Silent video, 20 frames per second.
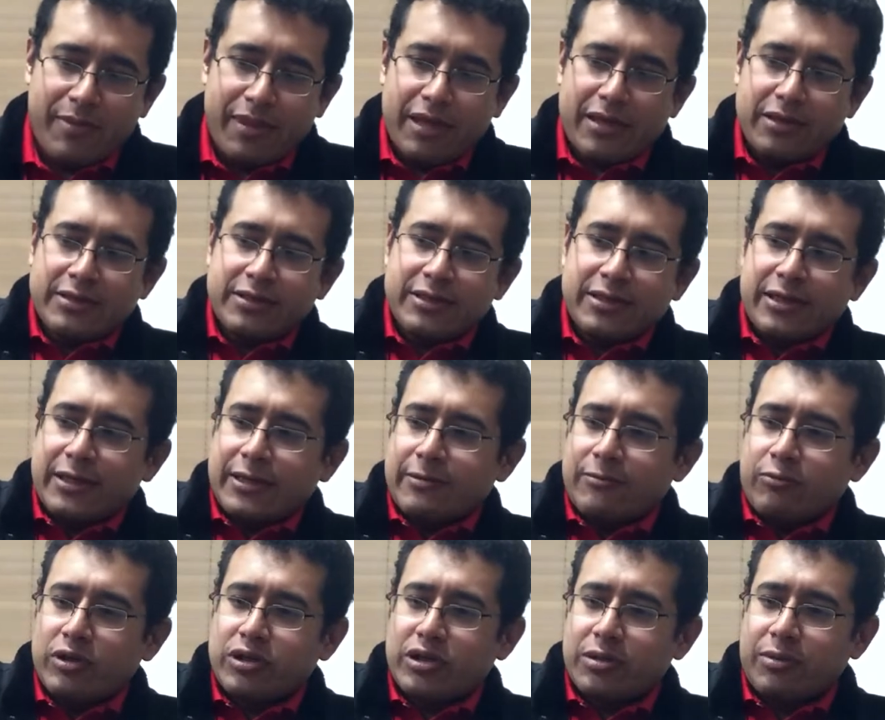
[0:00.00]
from this,
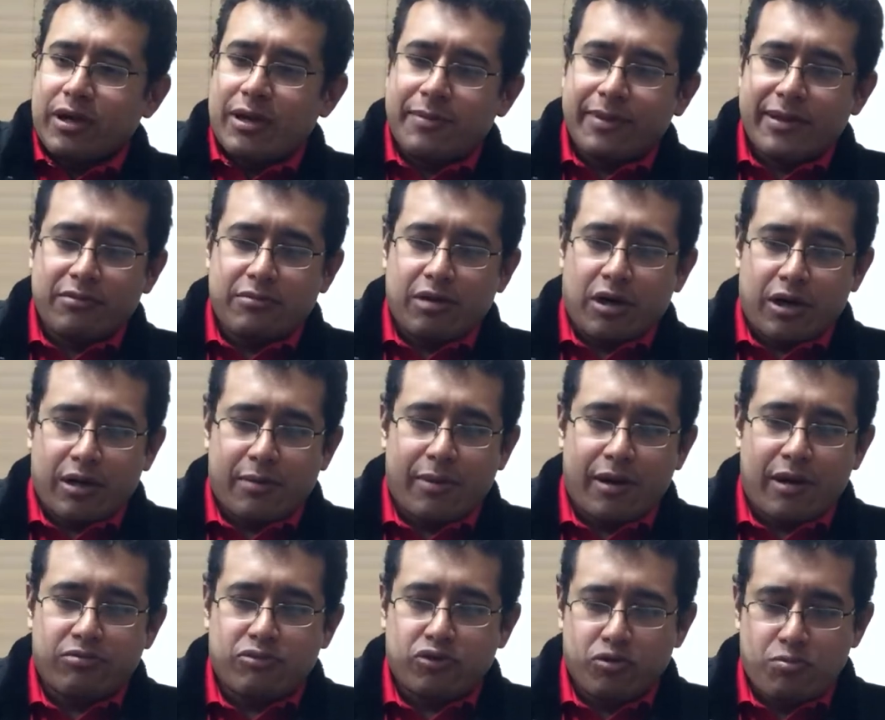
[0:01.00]
which I'm going to be talking
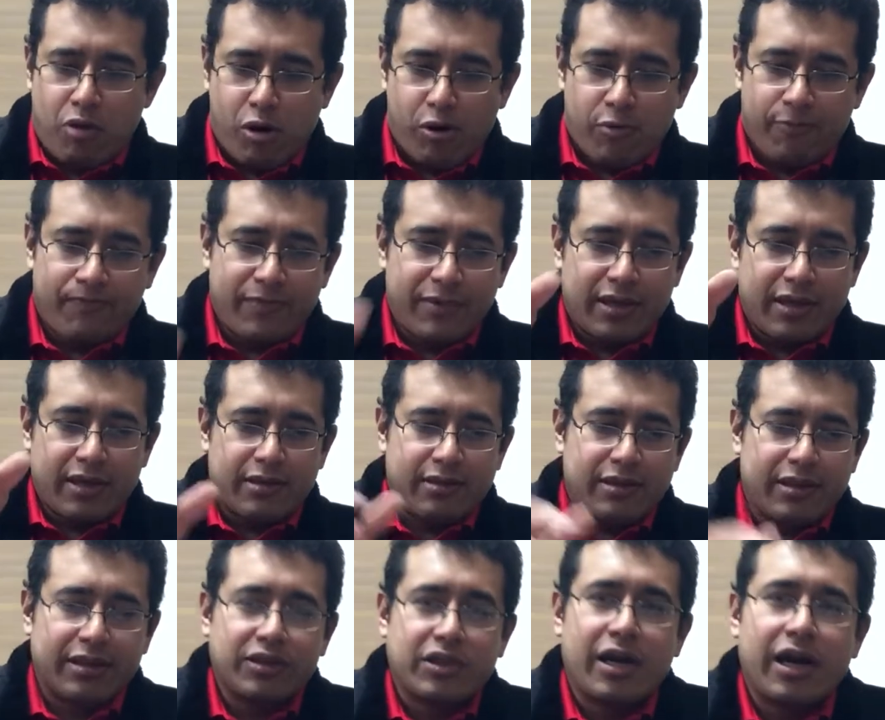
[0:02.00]
about tomorrow,
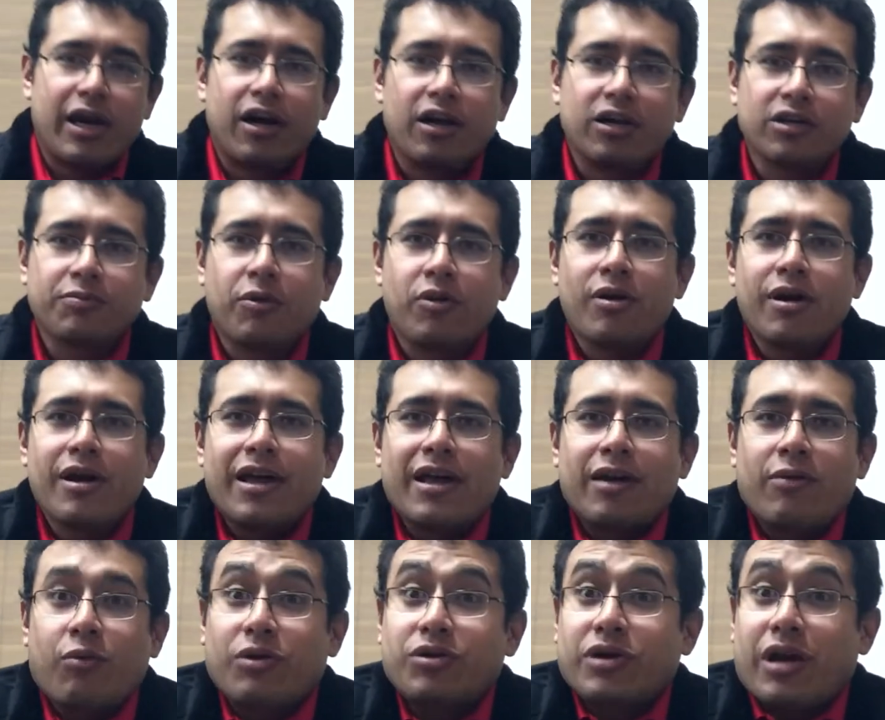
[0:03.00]
the DJI Osmo,
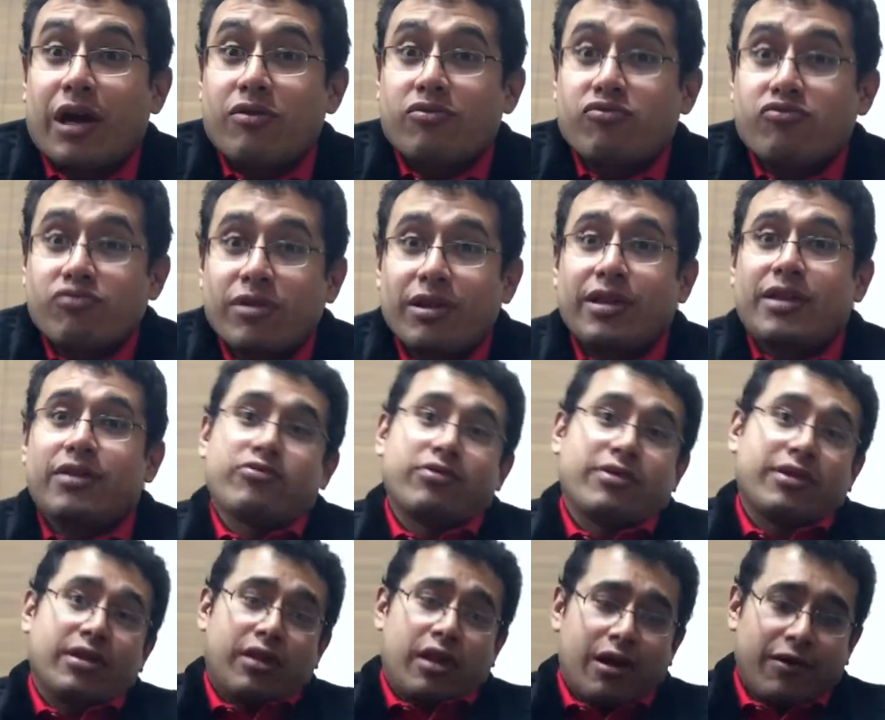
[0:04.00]
which I really
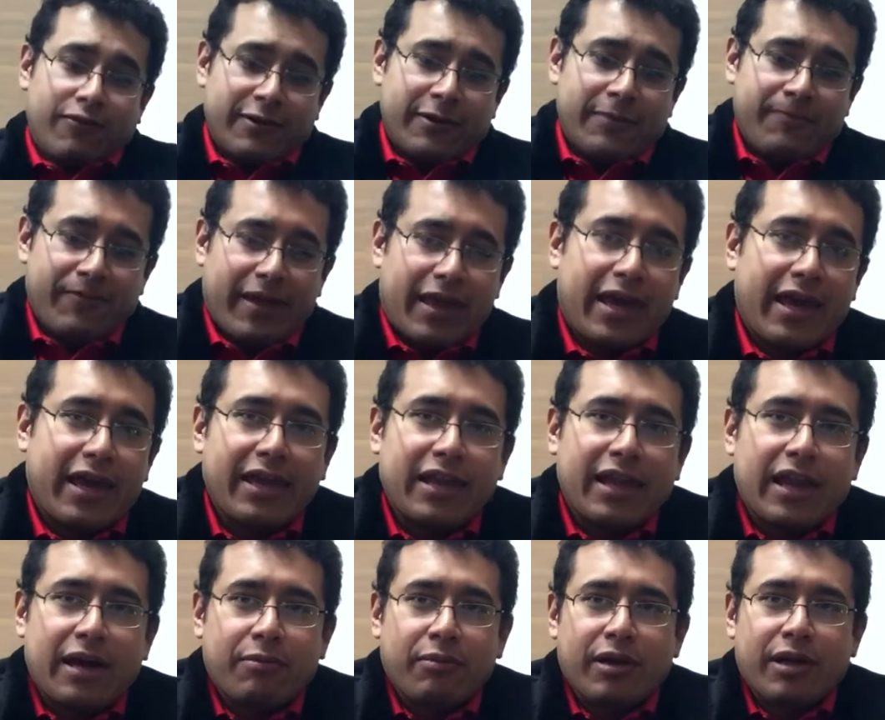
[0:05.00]
loved,
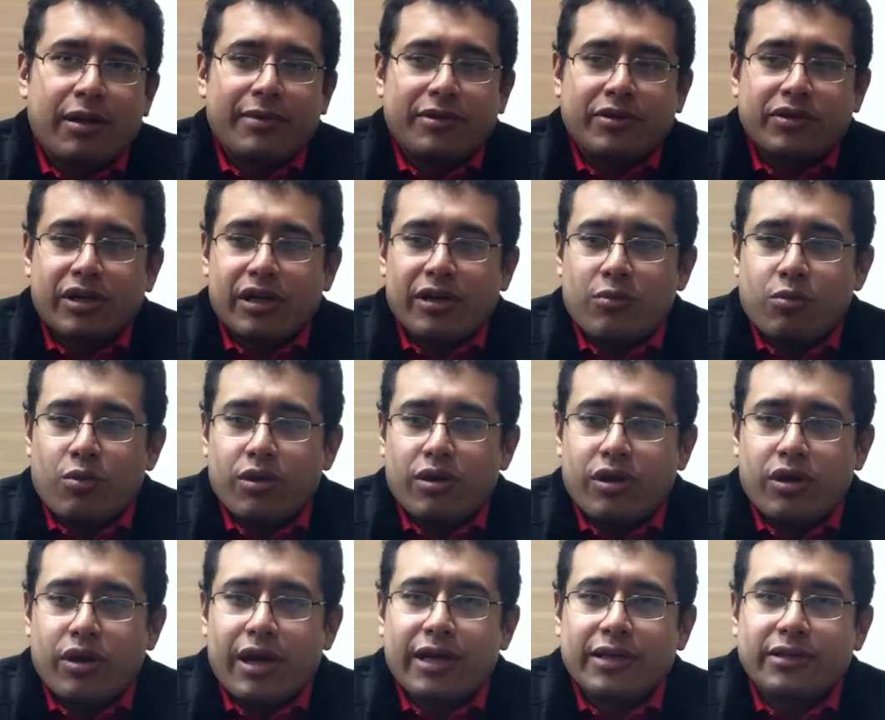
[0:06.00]
and I'm going to be sharing
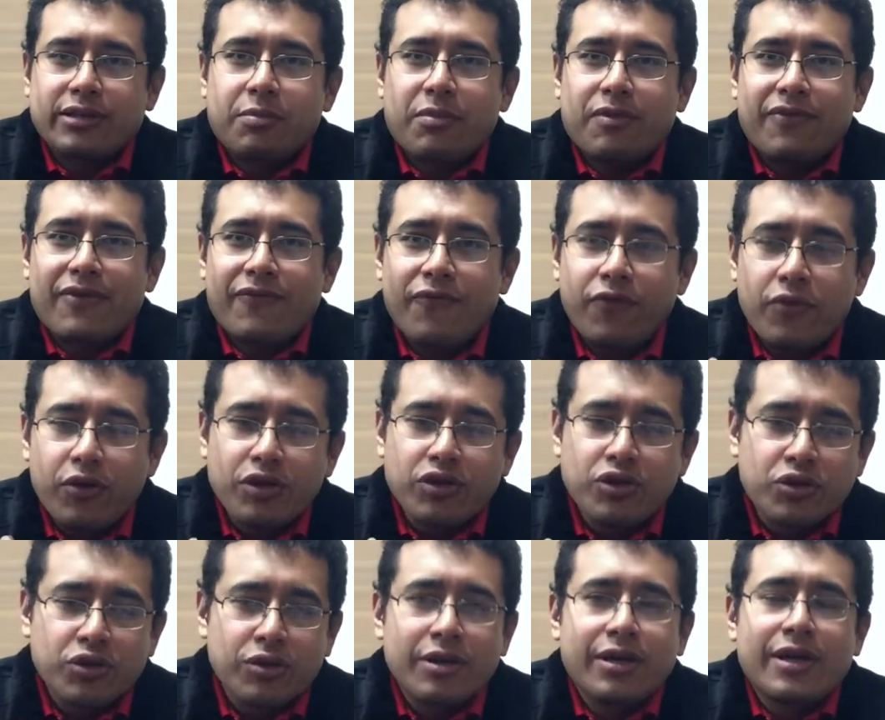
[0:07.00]
with you guys some of the
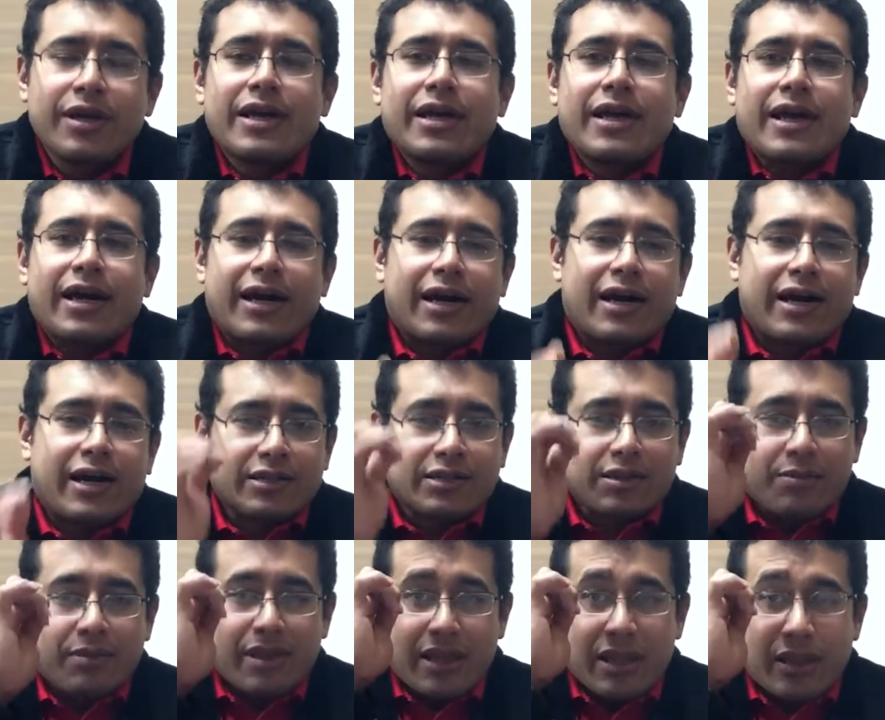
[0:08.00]
footage,
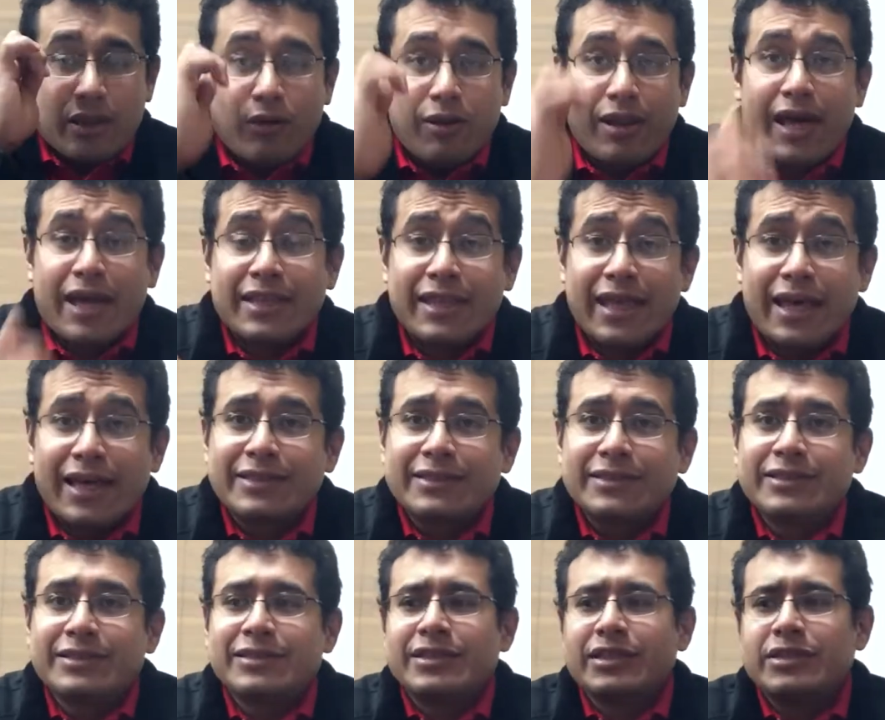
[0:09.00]
some of the low light
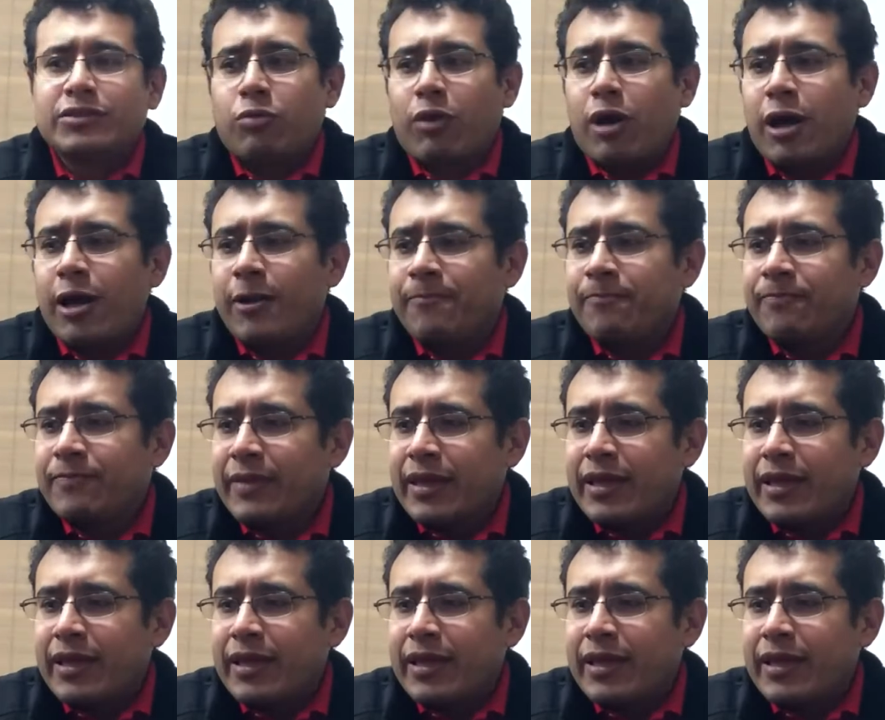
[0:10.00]
tests as well,